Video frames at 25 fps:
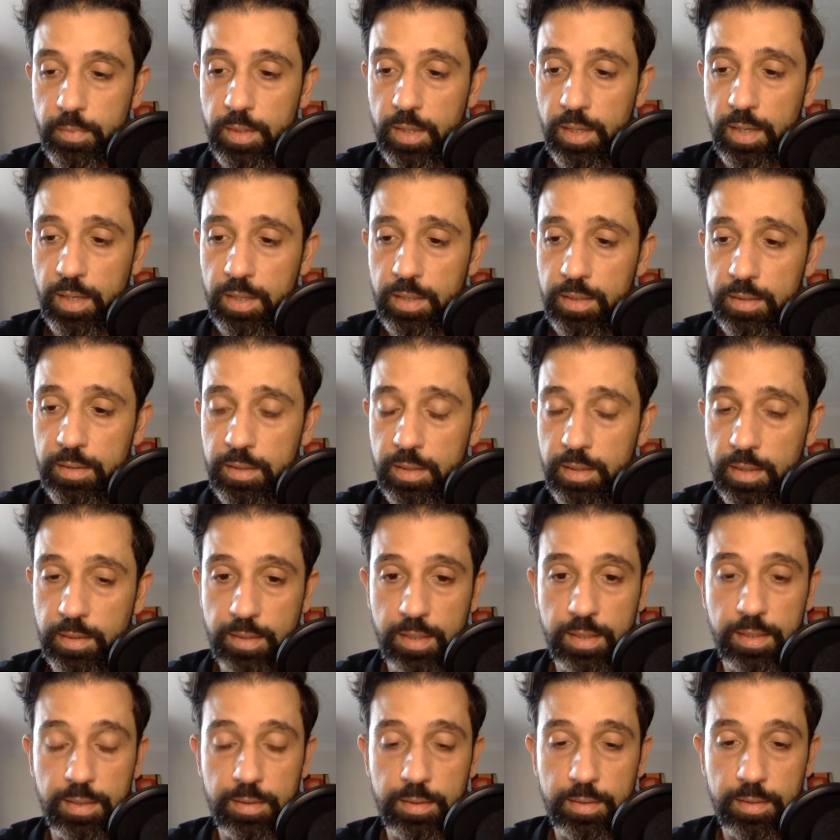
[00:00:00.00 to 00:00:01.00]
And
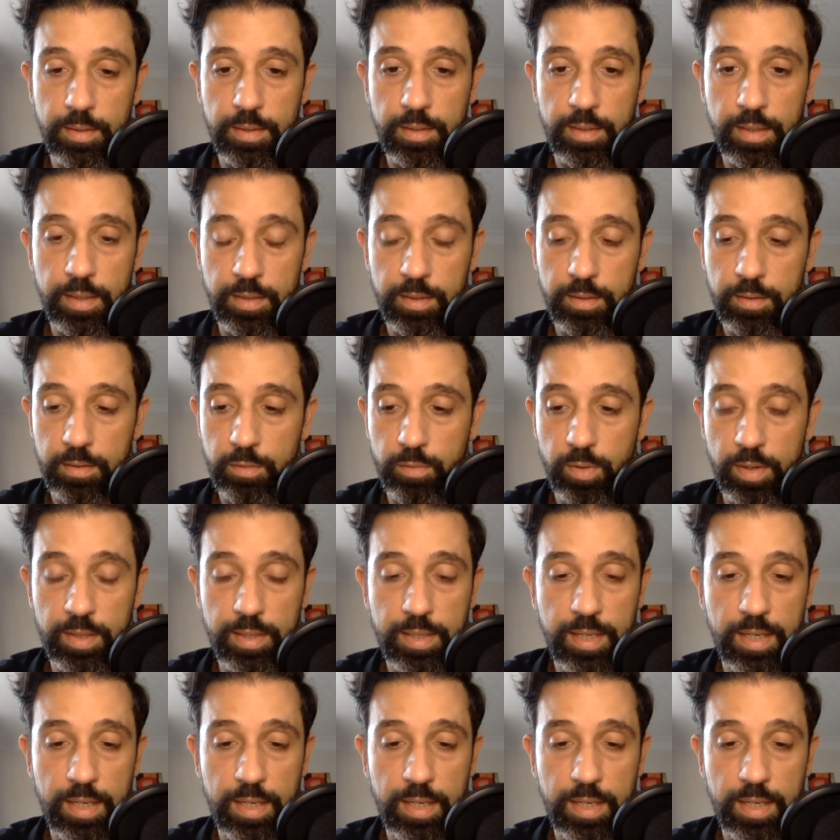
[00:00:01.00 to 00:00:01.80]
again, another great